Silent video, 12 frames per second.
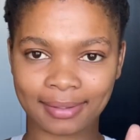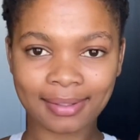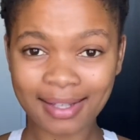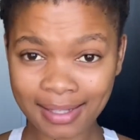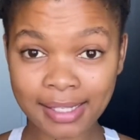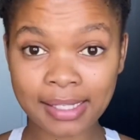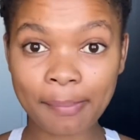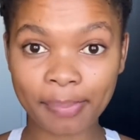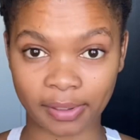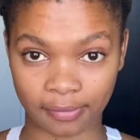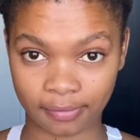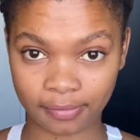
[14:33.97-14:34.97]
It's
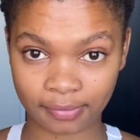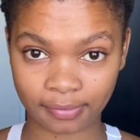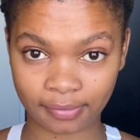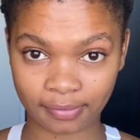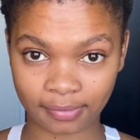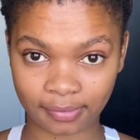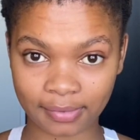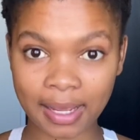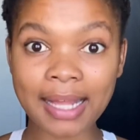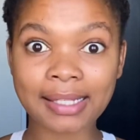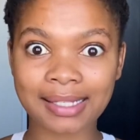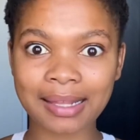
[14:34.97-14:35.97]
simple.
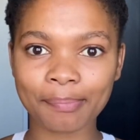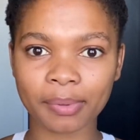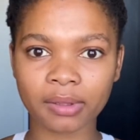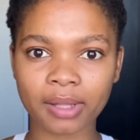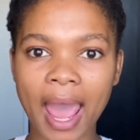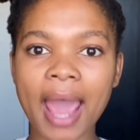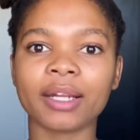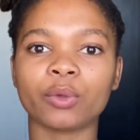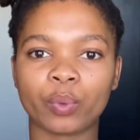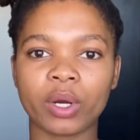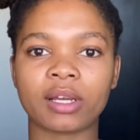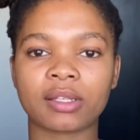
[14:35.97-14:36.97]
It's simple and it
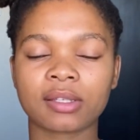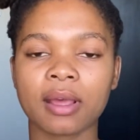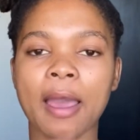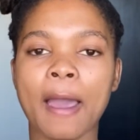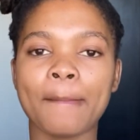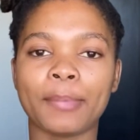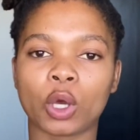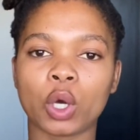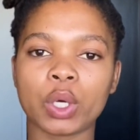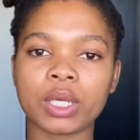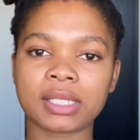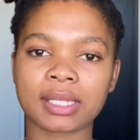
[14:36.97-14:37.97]
works
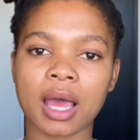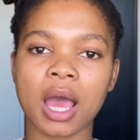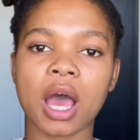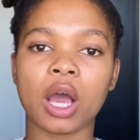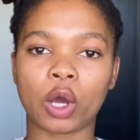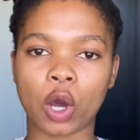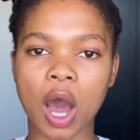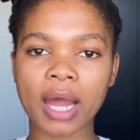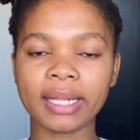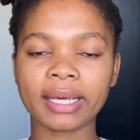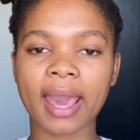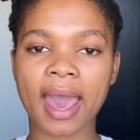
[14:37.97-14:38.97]
because
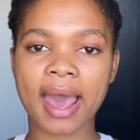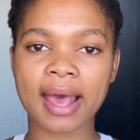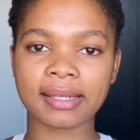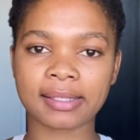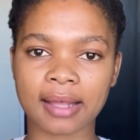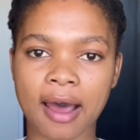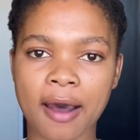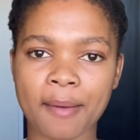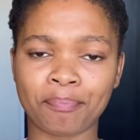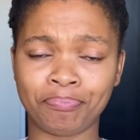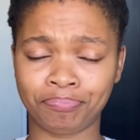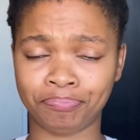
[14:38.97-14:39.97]
garlic has
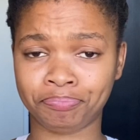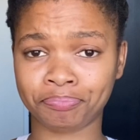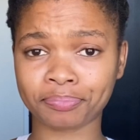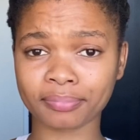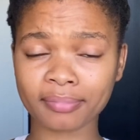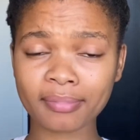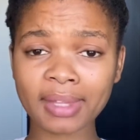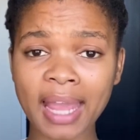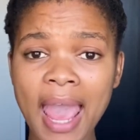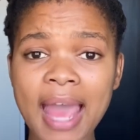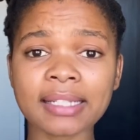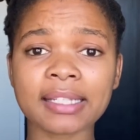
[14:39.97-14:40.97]

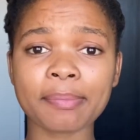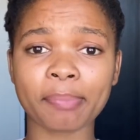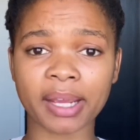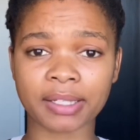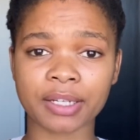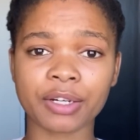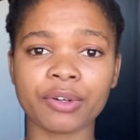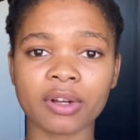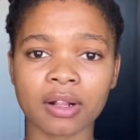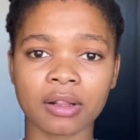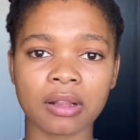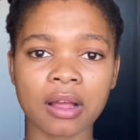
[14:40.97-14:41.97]

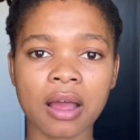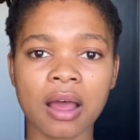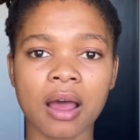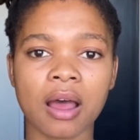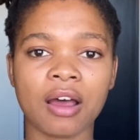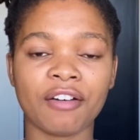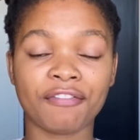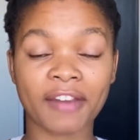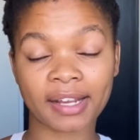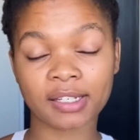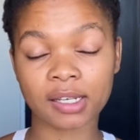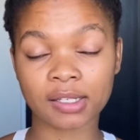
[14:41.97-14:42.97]
antibacterial
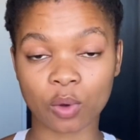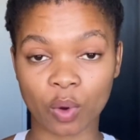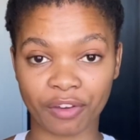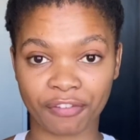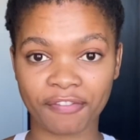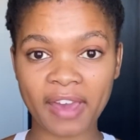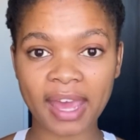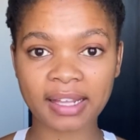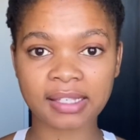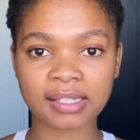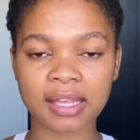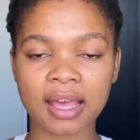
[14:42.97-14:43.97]
factors or
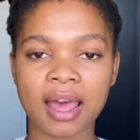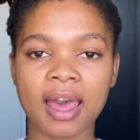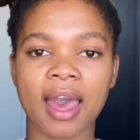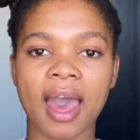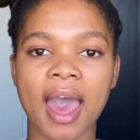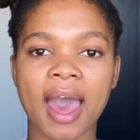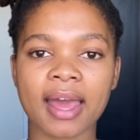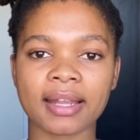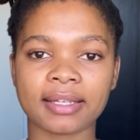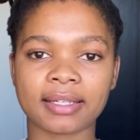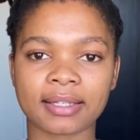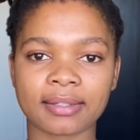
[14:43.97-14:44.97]
effects,
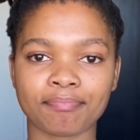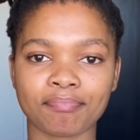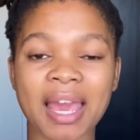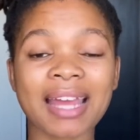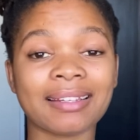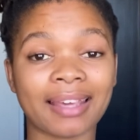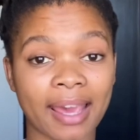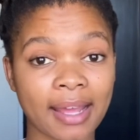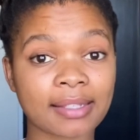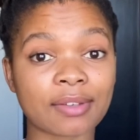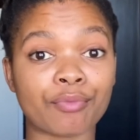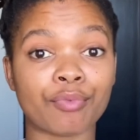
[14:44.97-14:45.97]
and it
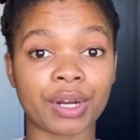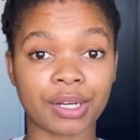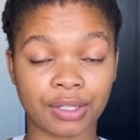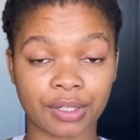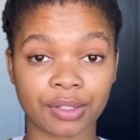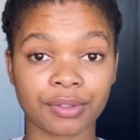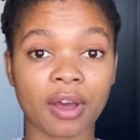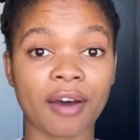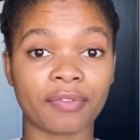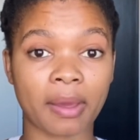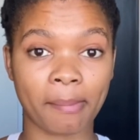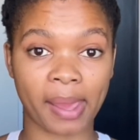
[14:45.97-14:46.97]
gets rid
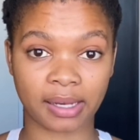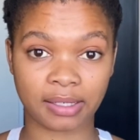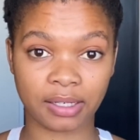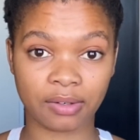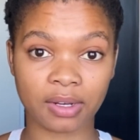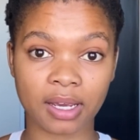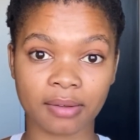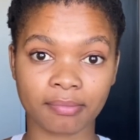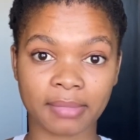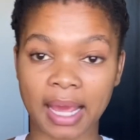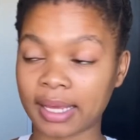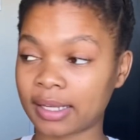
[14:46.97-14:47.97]
of the bacteria.
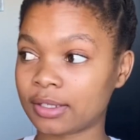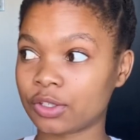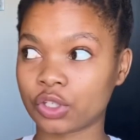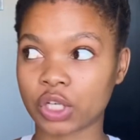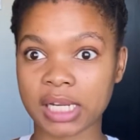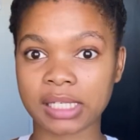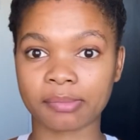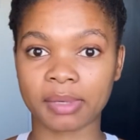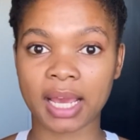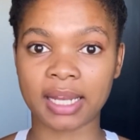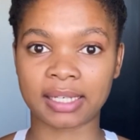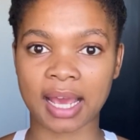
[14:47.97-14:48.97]
Like, trust me,
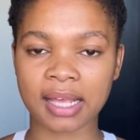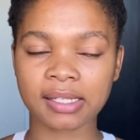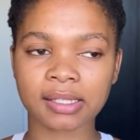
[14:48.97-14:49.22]
it does.